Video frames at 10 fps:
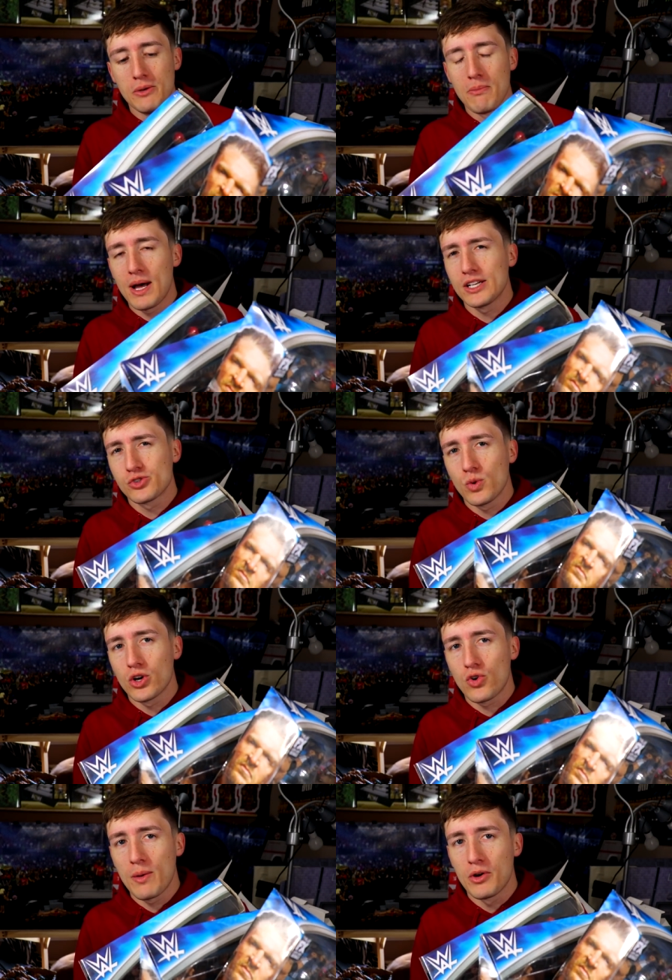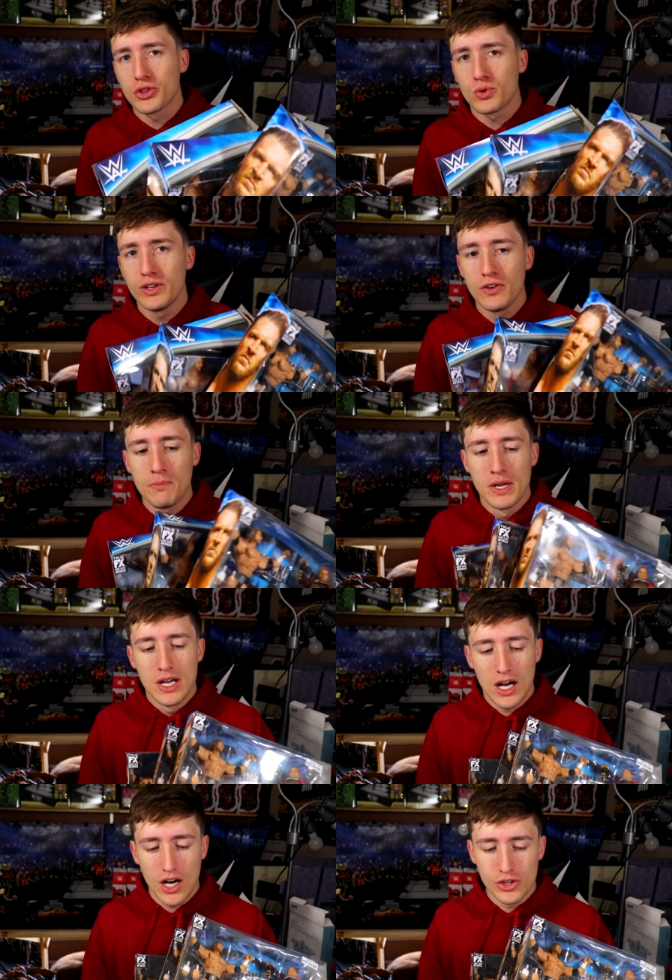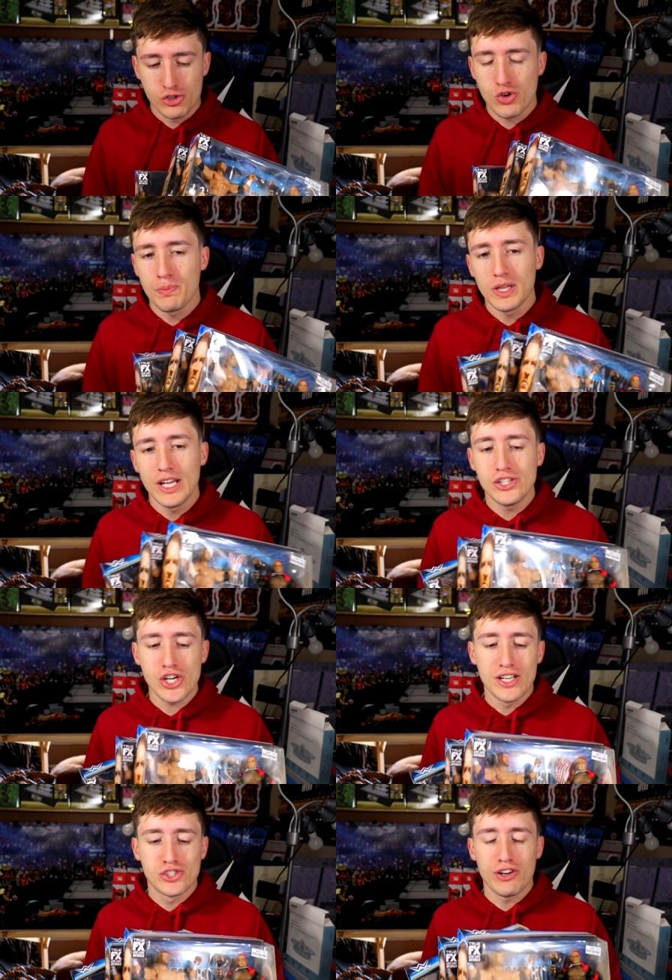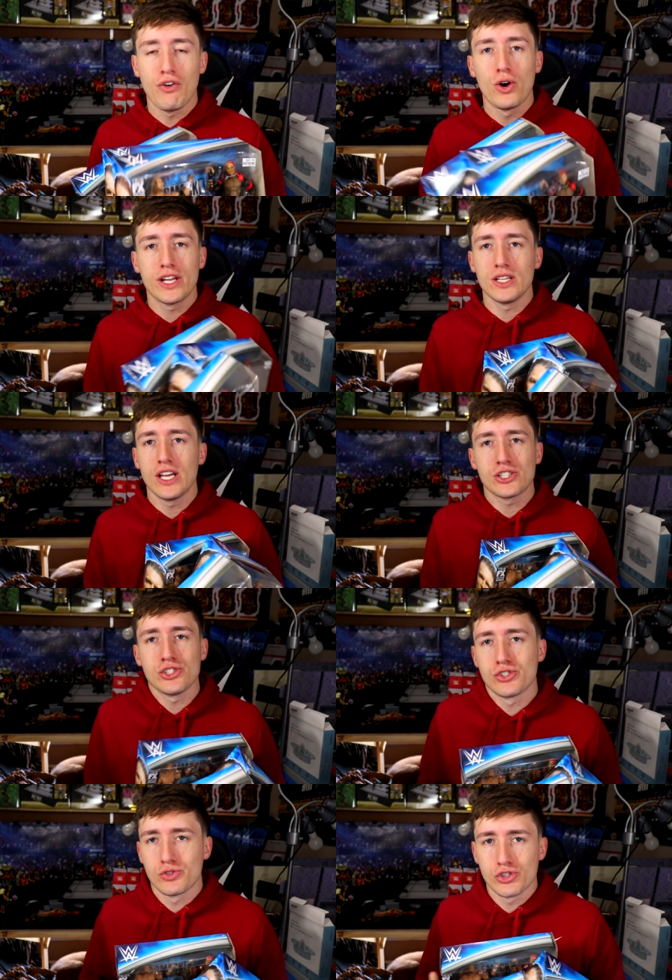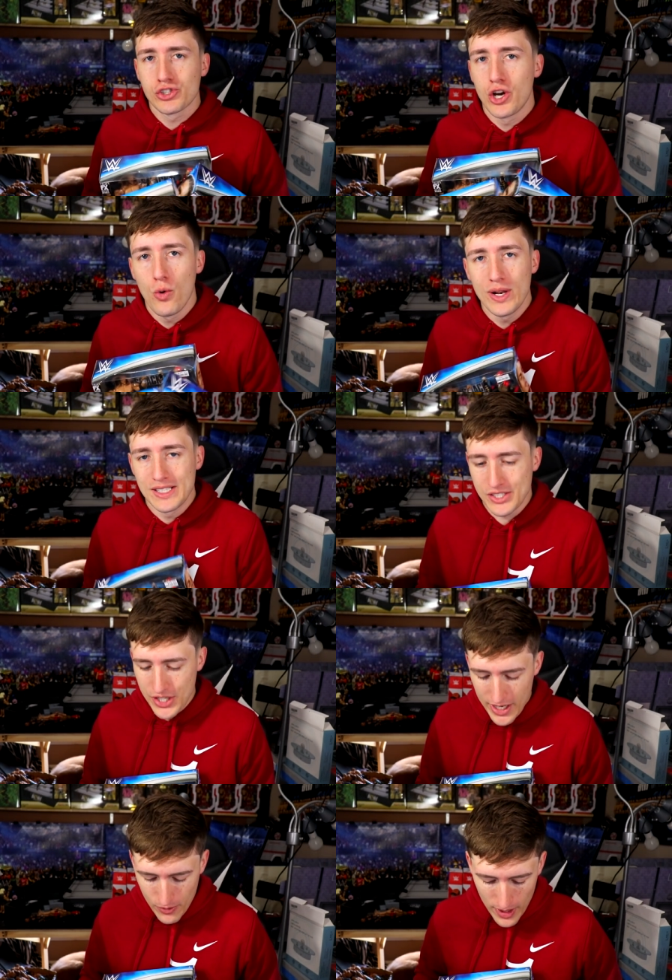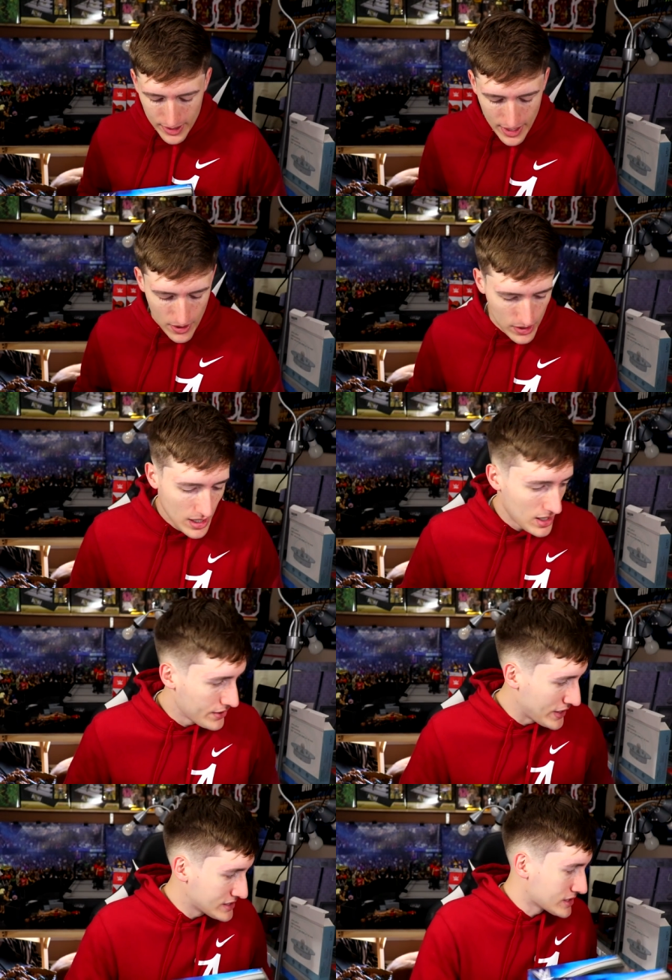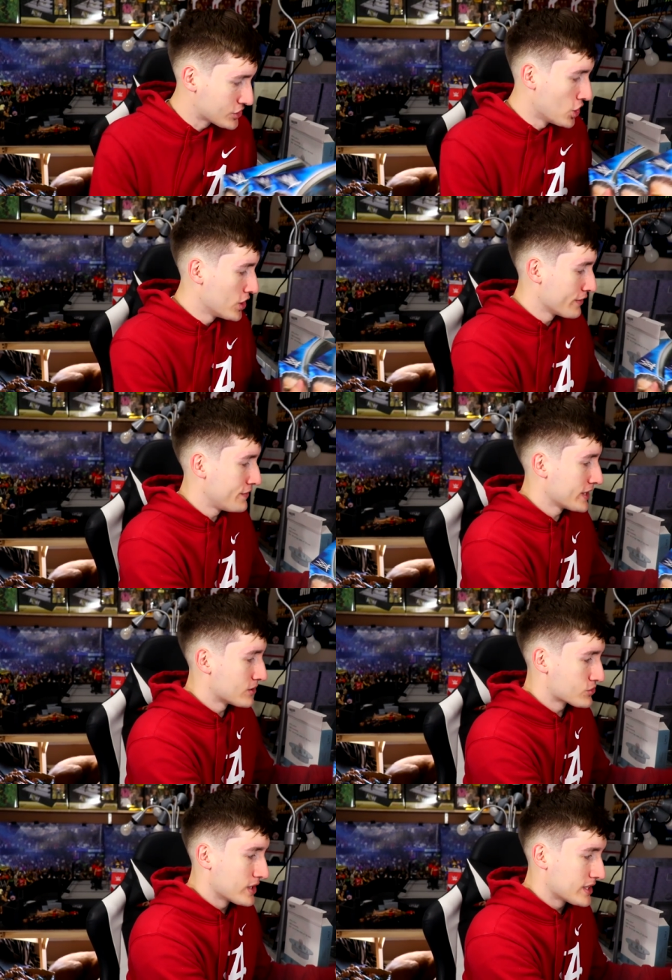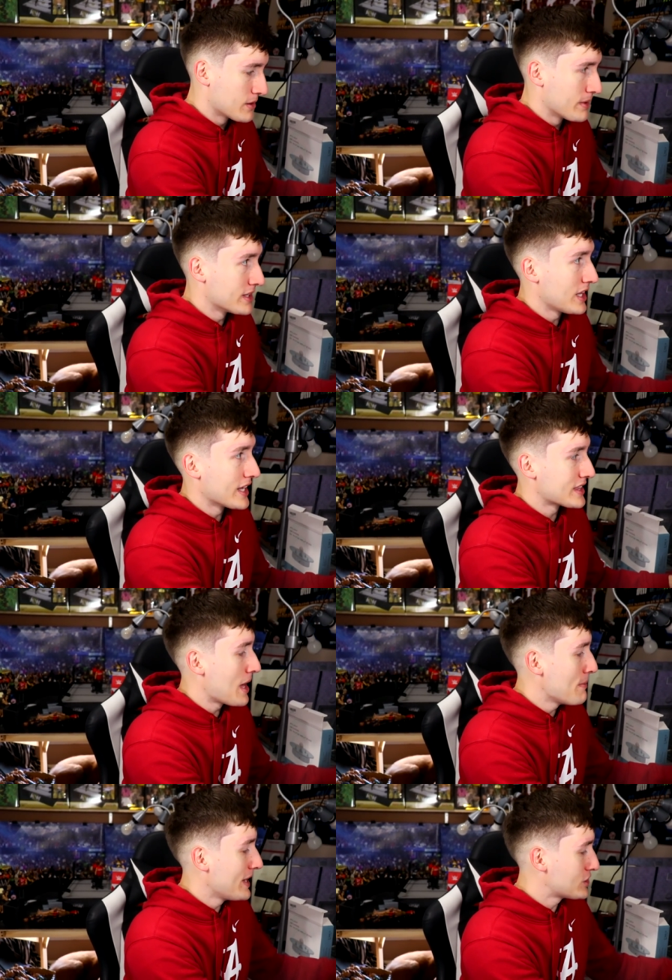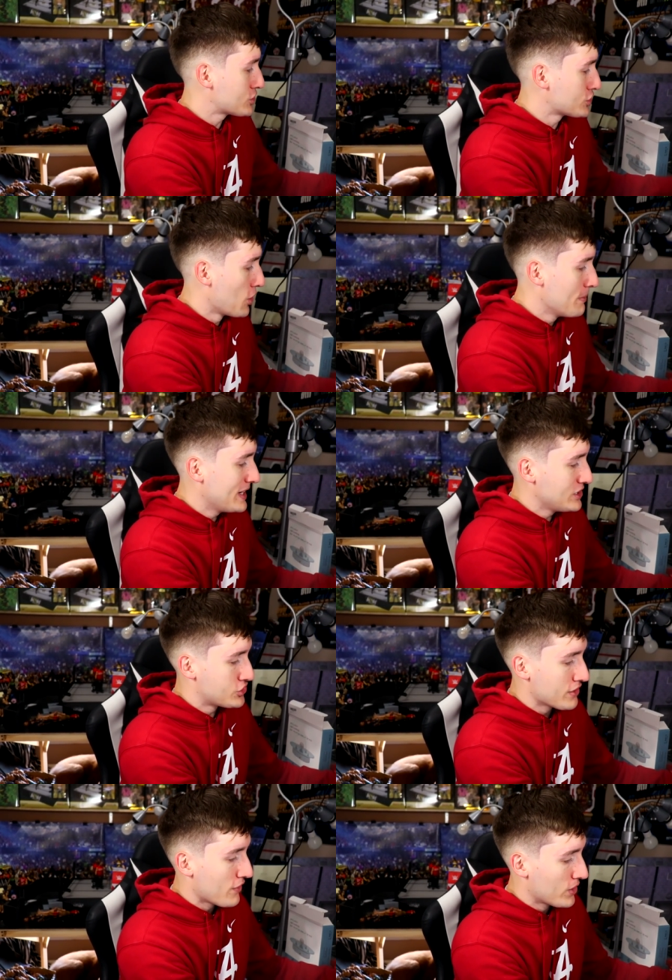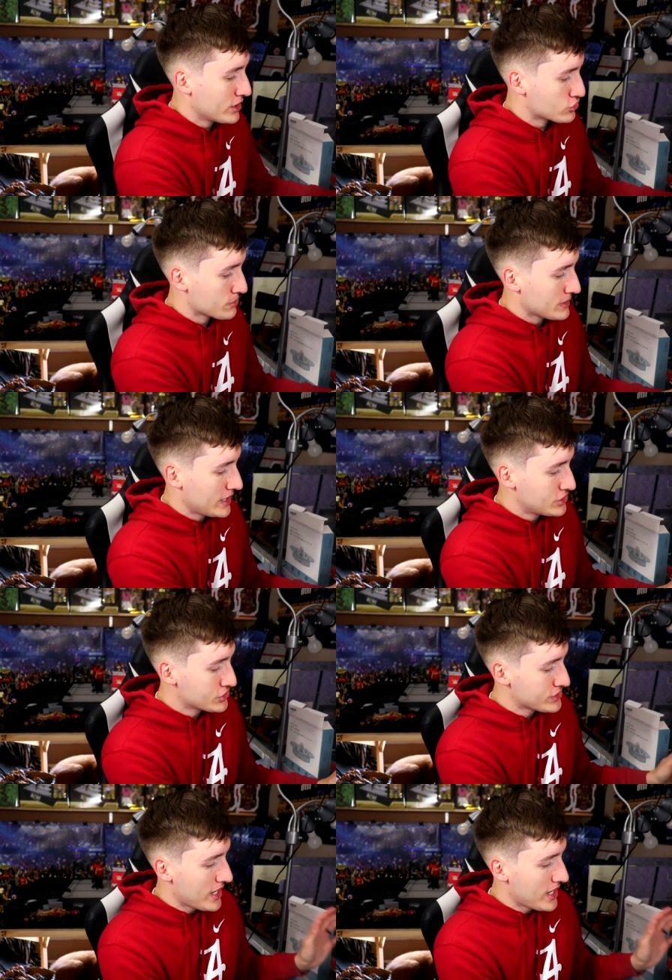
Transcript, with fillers: you might as well grab all three of them. Uh, the Triple H and Jeff Hardy collections are just going insane right now. Uh, that's a ton of figures right there, man. Like, that makes so many Jeff Hardy and Triple H's